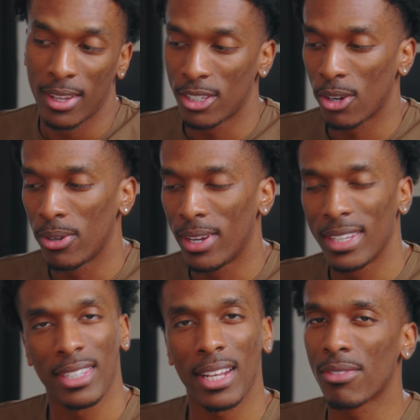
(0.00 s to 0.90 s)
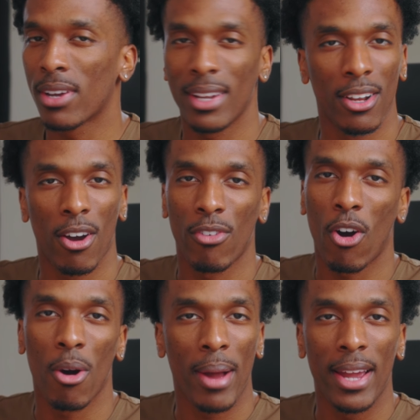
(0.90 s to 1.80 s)
So instead of cutting off
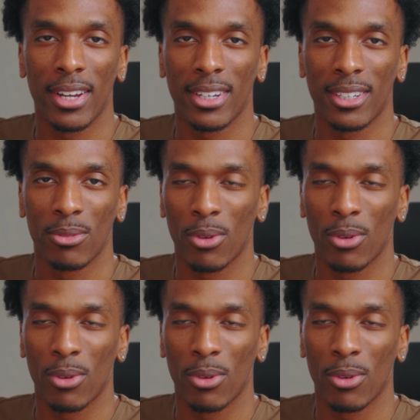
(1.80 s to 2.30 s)
all my hair,